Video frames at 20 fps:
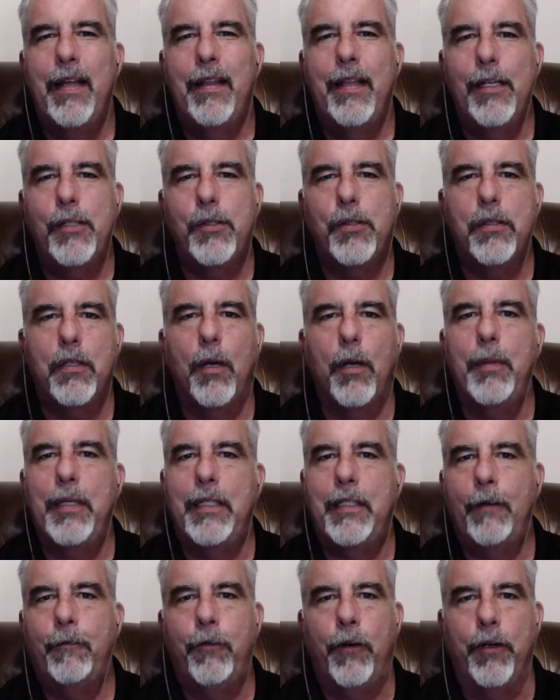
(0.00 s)
This is a little bit
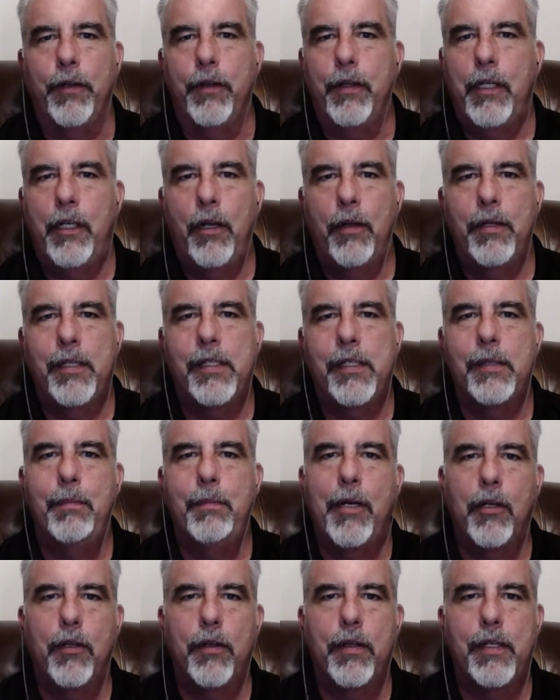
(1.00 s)
different. You know, this is
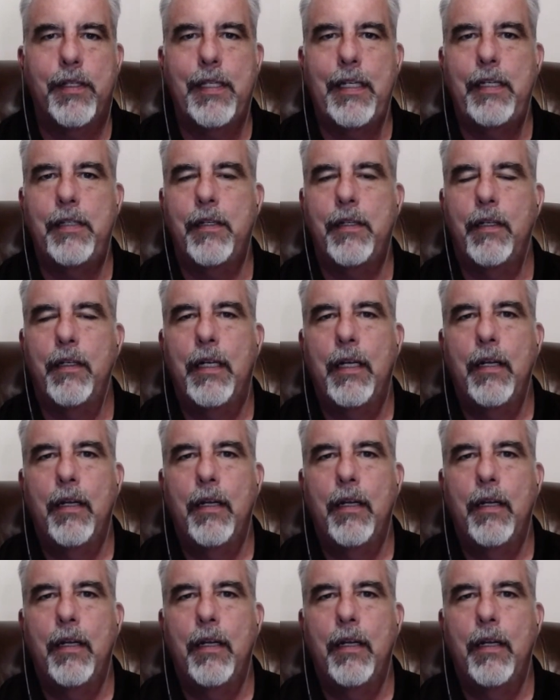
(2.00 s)
middle of the season.